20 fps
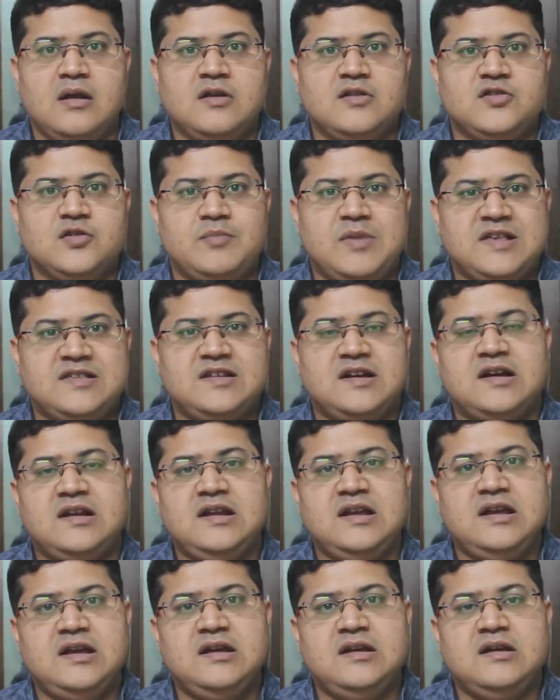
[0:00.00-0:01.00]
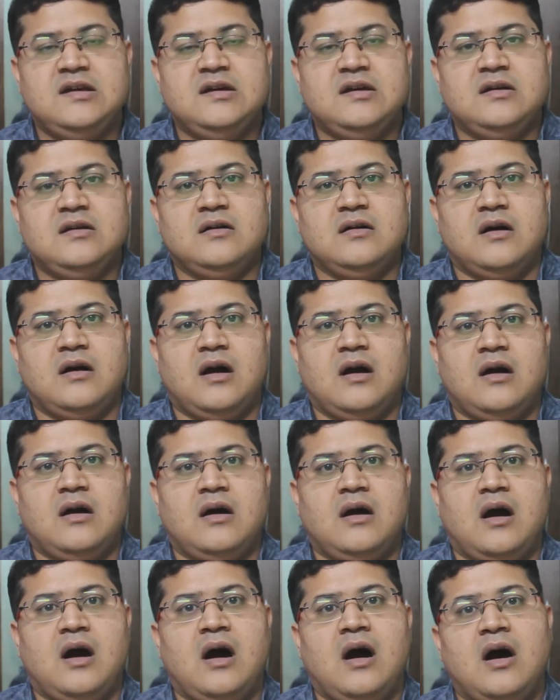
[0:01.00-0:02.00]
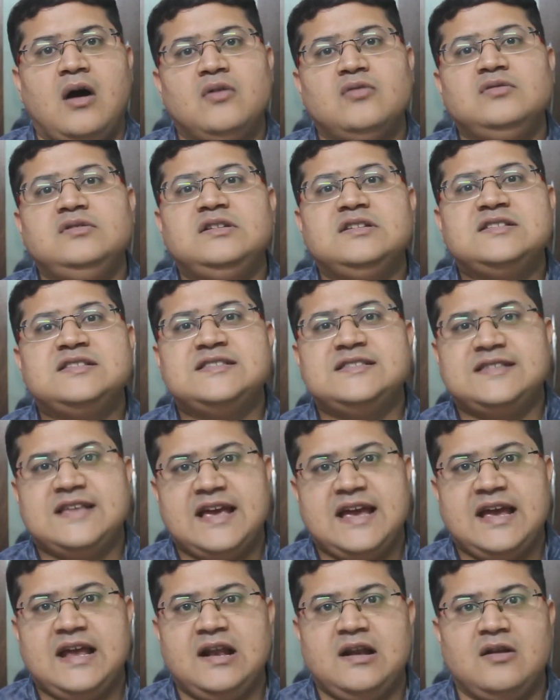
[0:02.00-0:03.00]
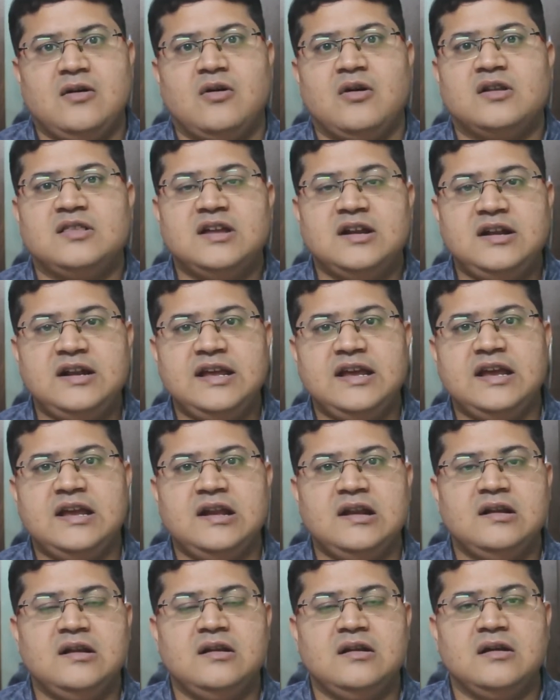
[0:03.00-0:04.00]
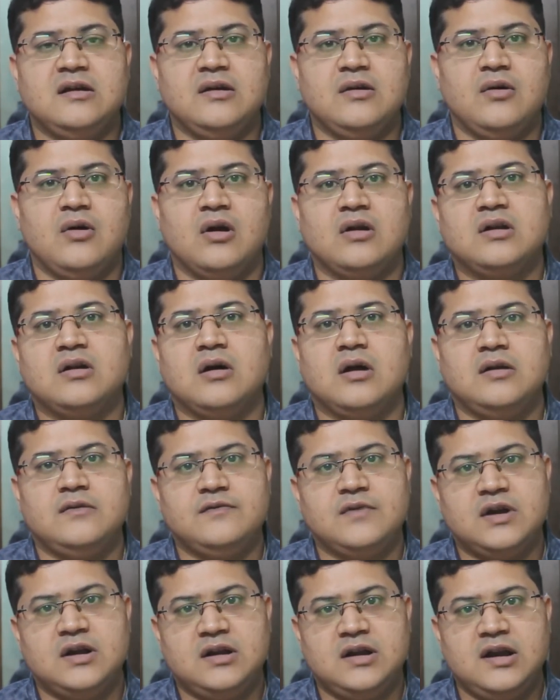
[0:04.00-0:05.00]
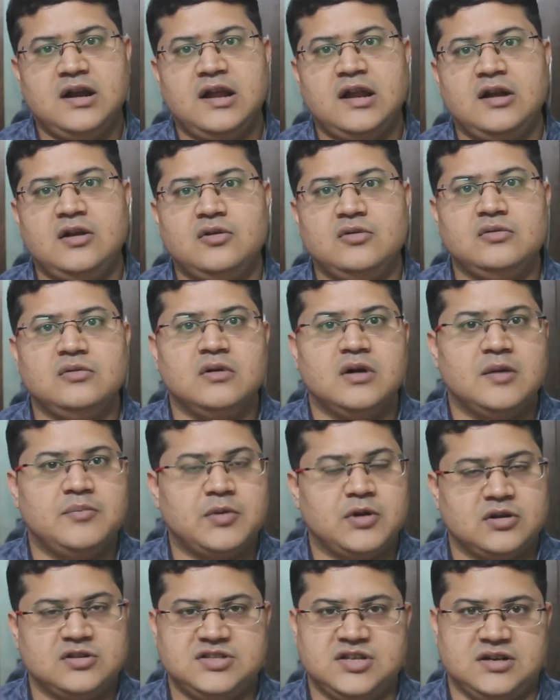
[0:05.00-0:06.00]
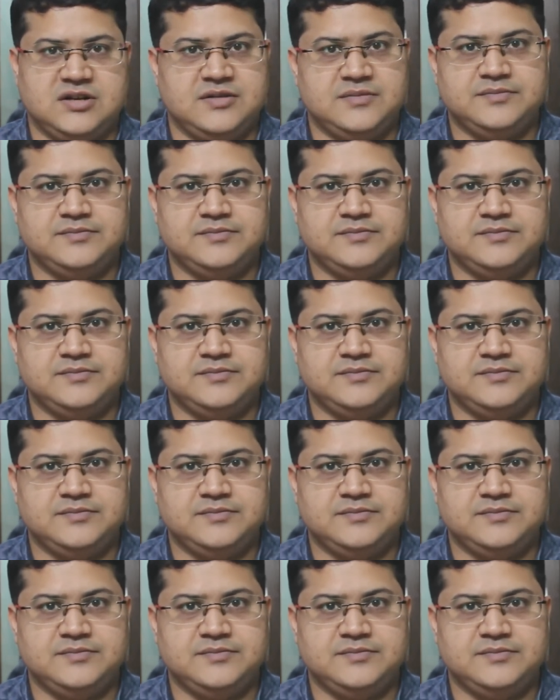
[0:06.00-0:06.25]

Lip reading: So basically, how the sale or the deal got converted into a project.